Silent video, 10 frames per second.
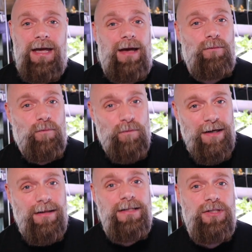It
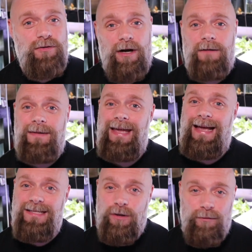really struck me
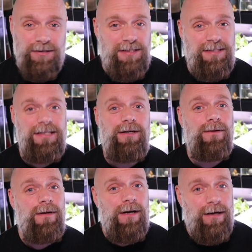as though we're
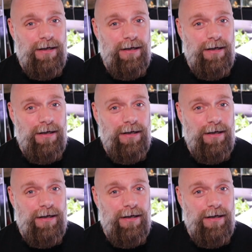still